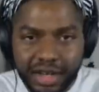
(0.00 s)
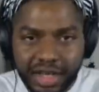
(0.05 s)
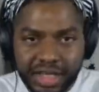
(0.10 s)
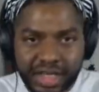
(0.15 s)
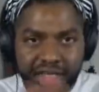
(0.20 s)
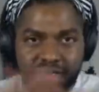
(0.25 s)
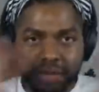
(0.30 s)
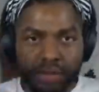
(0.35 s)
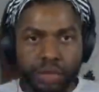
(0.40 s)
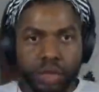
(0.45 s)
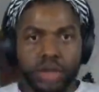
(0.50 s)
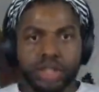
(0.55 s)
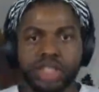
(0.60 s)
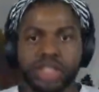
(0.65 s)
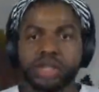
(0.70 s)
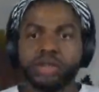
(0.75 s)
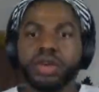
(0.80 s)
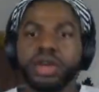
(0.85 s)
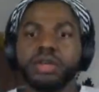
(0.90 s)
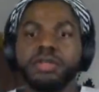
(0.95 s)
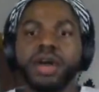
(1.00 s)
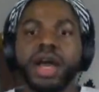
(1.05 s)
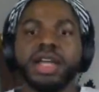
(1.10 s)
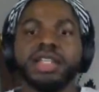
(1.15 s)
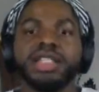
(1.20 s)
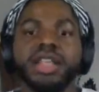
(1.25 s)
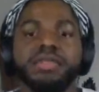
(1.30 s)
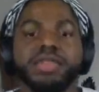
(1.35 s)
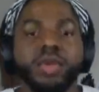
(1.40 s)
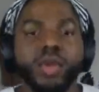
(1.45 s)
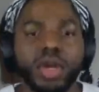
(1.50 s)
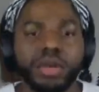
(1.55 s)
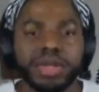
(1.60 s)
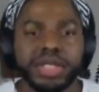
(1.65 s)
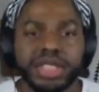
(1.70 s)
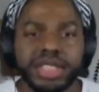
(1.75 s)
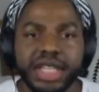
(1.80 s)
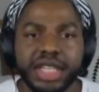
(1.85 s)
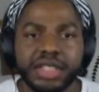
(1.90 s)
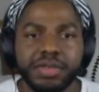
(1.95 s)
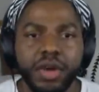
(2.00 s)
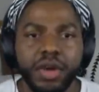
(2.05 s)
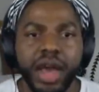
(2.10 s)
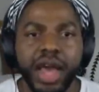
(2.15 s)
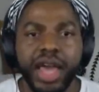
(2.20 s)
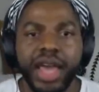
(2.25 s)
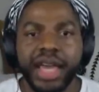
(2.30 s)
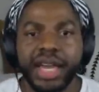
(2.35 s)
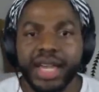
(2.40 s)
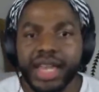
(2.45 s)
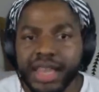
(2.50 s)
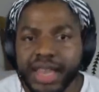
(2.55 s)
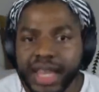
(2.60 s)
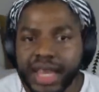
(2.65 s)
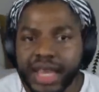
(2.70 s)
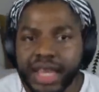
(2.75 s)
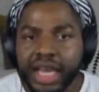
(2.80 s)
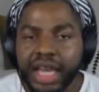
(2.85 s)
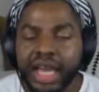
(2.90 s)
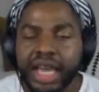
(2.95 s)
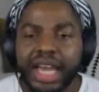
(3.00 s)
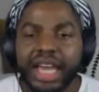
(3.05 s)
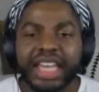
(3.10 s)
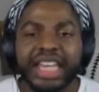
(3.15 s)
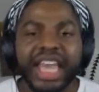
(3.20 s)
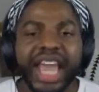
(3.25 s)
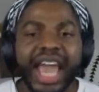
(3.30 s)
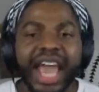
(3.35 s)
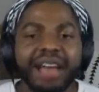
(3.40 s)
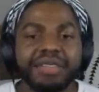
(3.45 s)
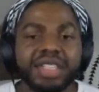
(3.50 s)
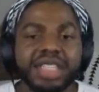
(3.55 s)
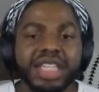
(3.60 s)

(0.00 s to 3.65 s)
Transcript: this is more general advice. If you want to be successful at anything, you have